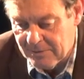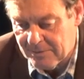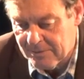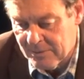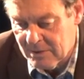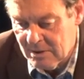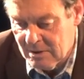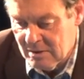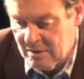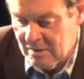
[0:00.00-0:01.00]

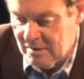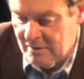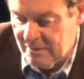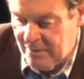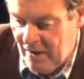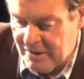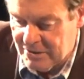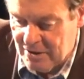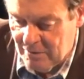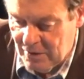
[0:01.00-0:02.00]
To find
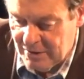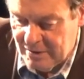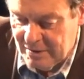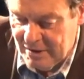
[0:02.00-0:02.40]
someone,